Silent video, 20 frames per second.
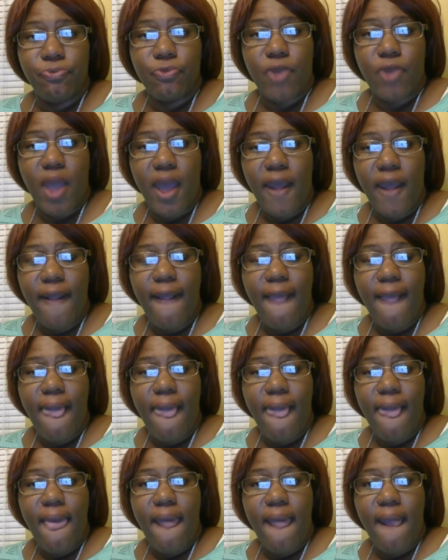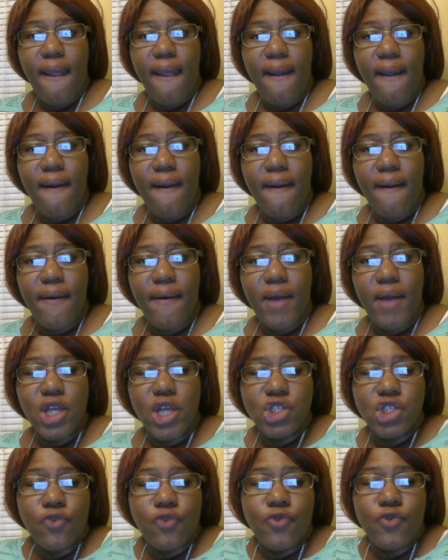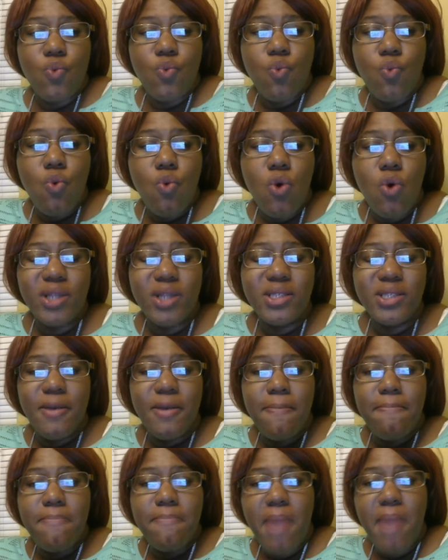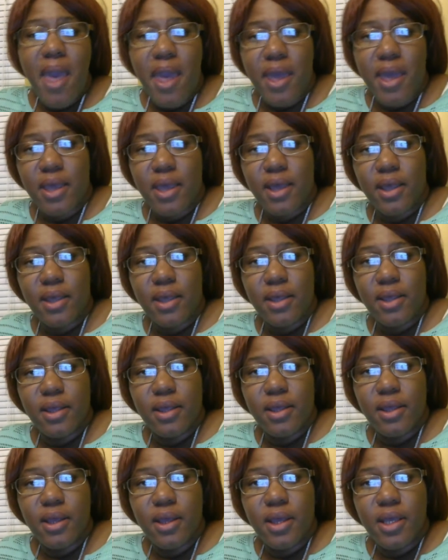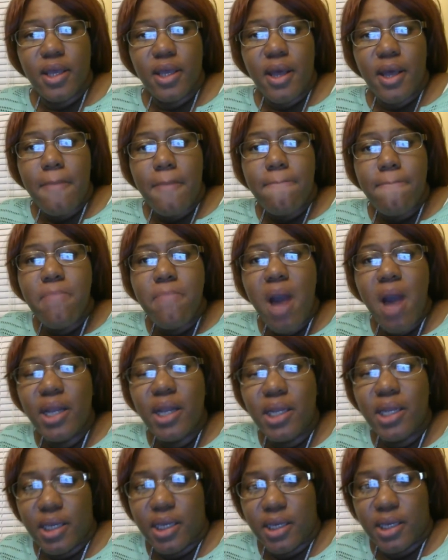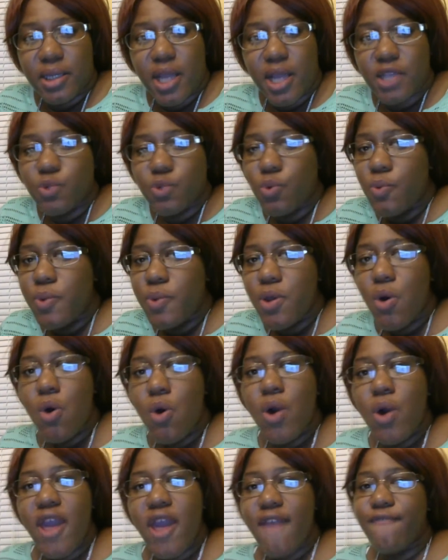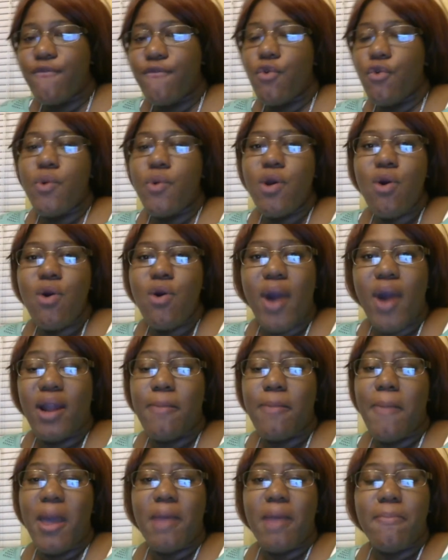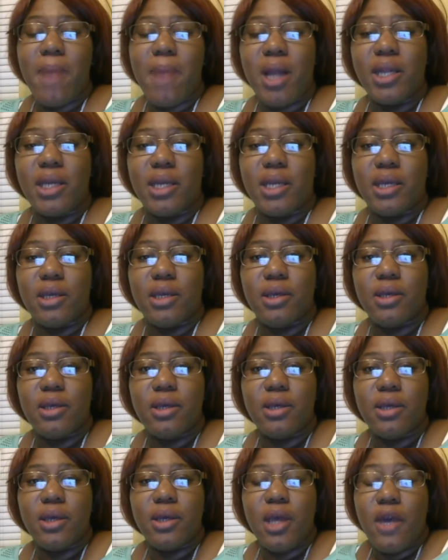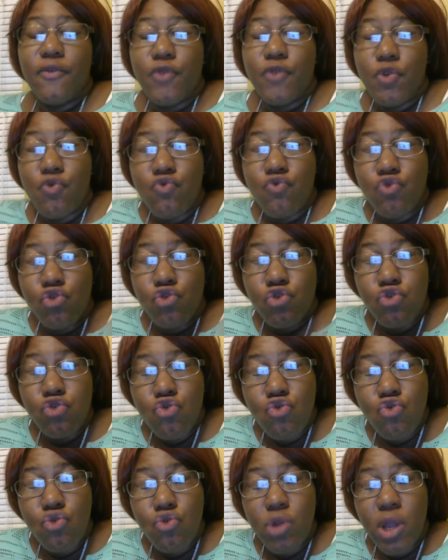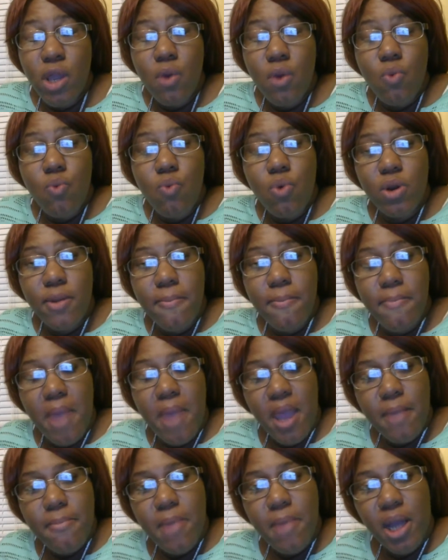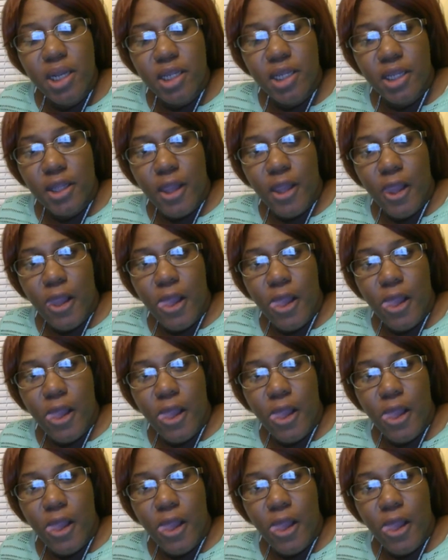Okay? So if you want to make money, that's what we all here for. We all got to make money. If you truly want to make money,